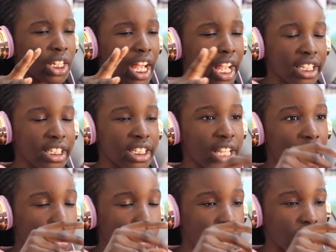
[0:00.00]
Like, isn't
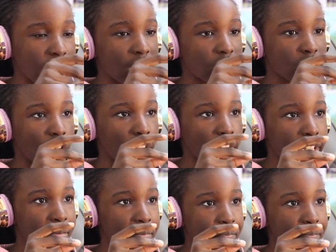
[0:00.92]
that going to get soggy?